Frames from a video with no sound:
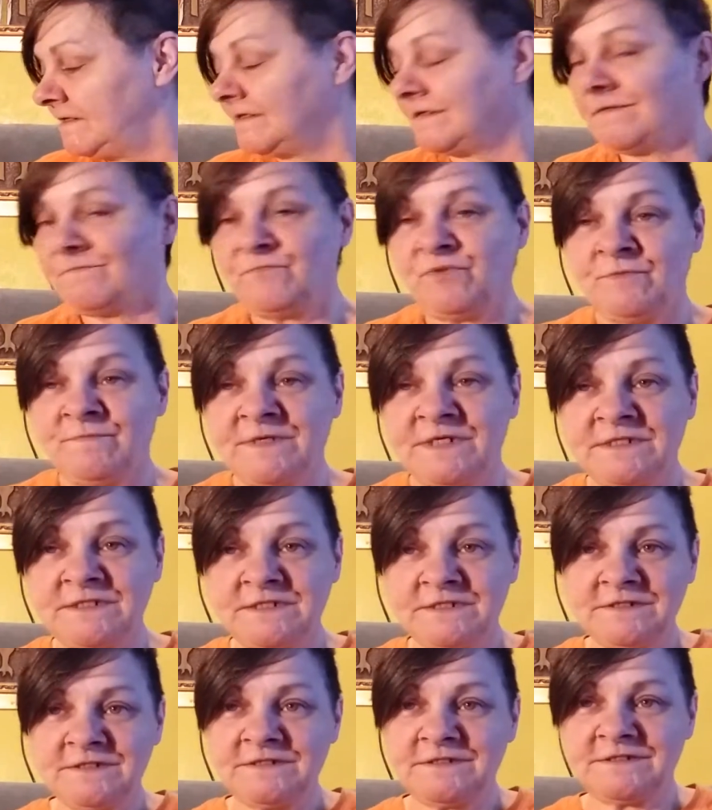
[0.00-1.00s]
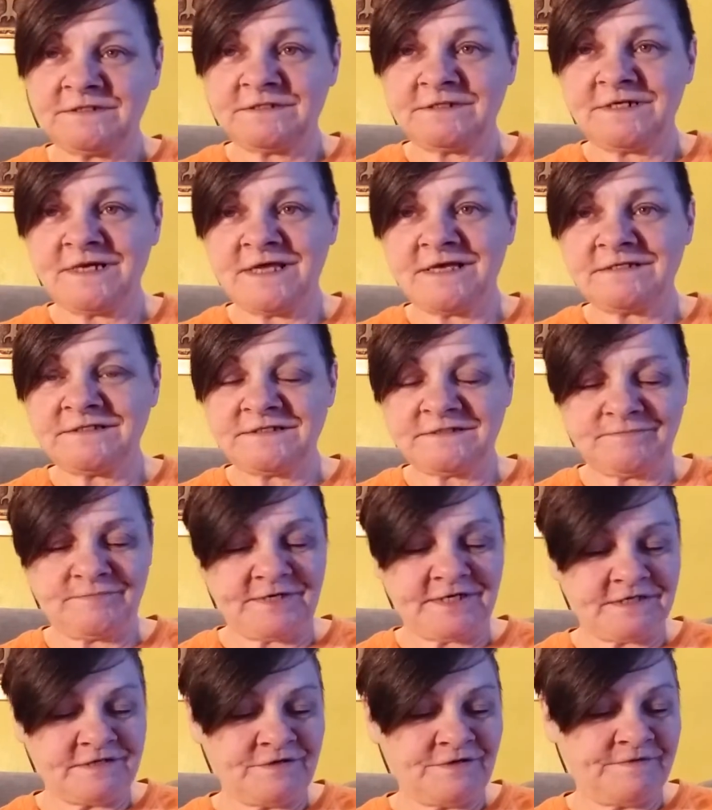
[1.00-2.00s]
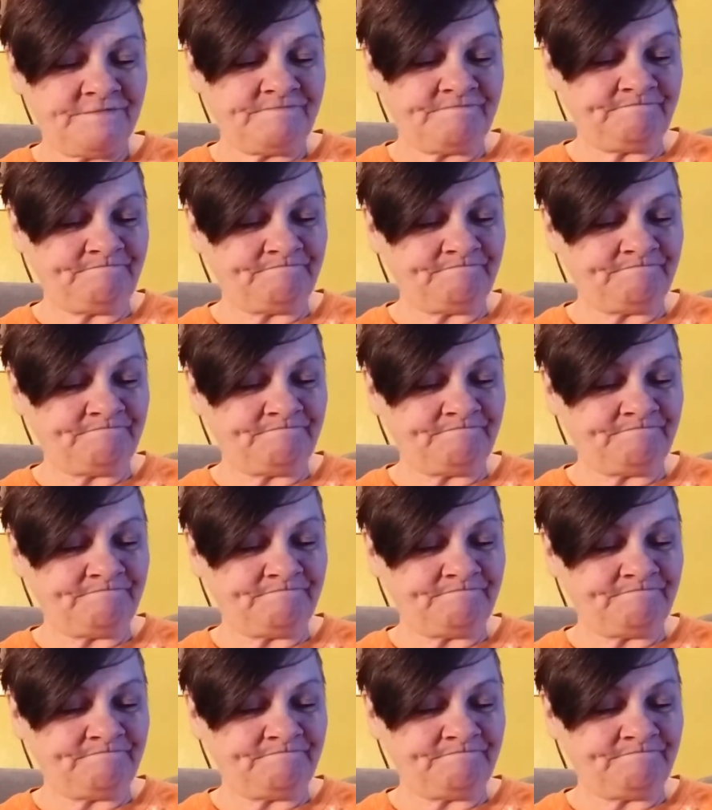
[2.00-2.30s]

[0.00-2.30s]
Put my glasses back on.